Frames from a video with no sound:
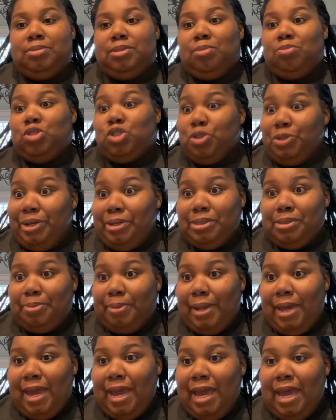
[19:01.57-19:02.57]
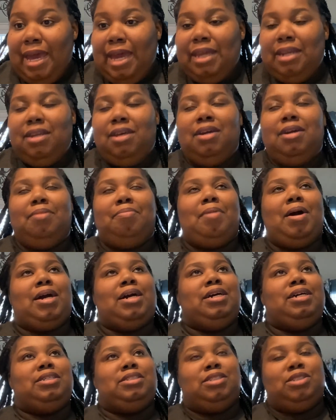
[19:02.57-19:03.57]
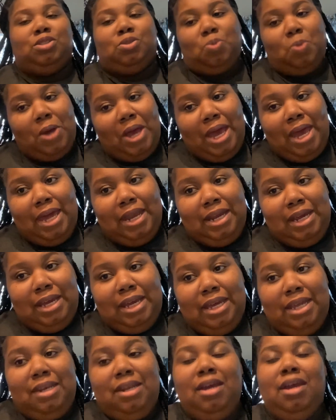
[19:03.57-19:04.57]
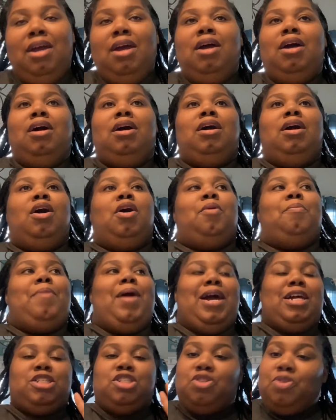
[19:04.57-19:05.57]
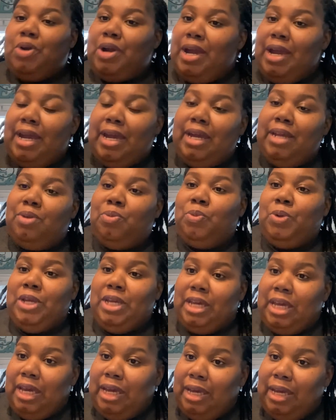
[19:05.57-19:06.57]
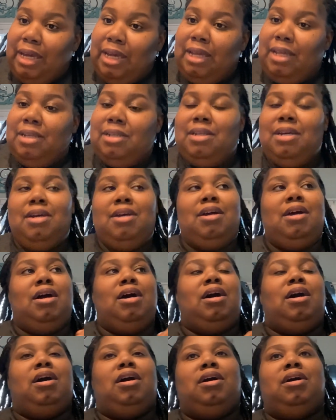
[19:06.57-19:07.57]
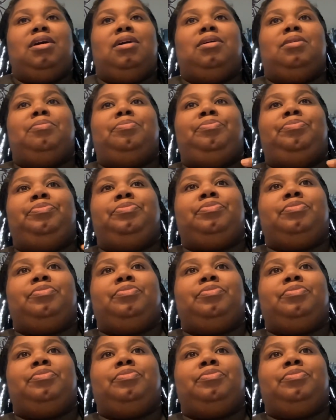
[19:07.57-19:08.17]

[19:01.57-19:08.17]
some trips planned, my cousin's wedding, her bachelorette weekend, um,